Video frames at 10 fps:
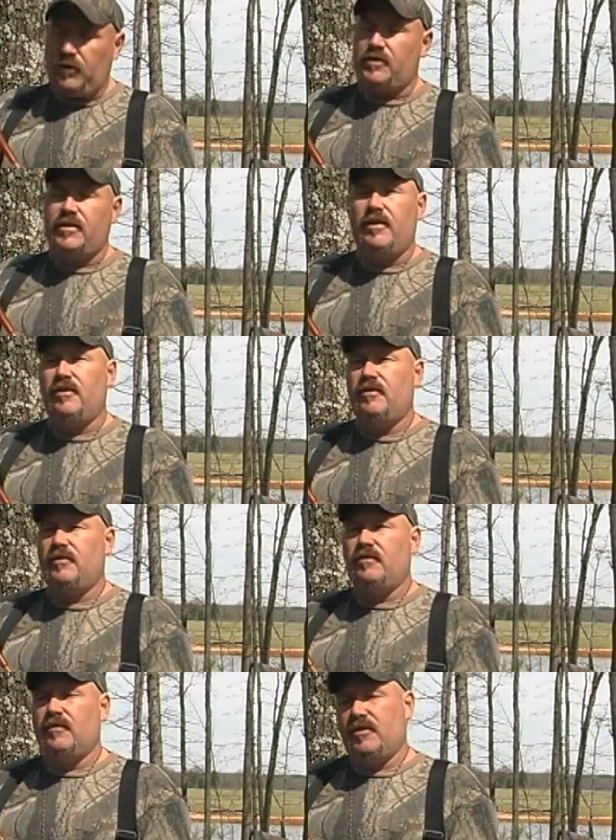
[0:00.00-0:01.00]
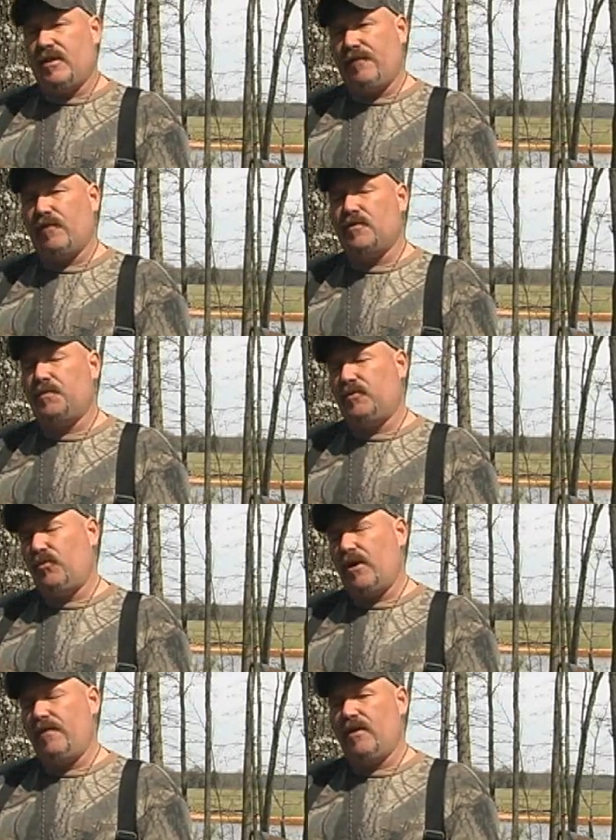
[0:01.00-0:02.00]
And let's hear the difference
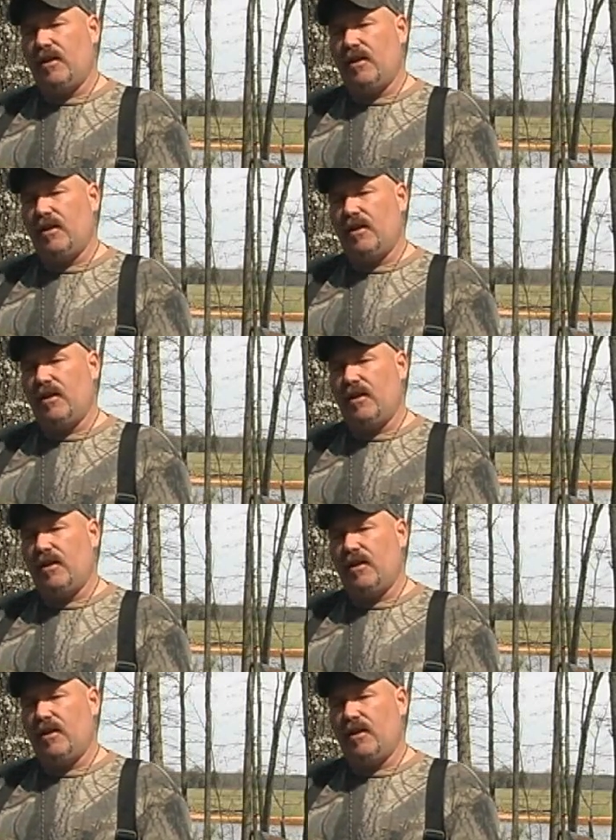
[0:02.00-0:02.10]
between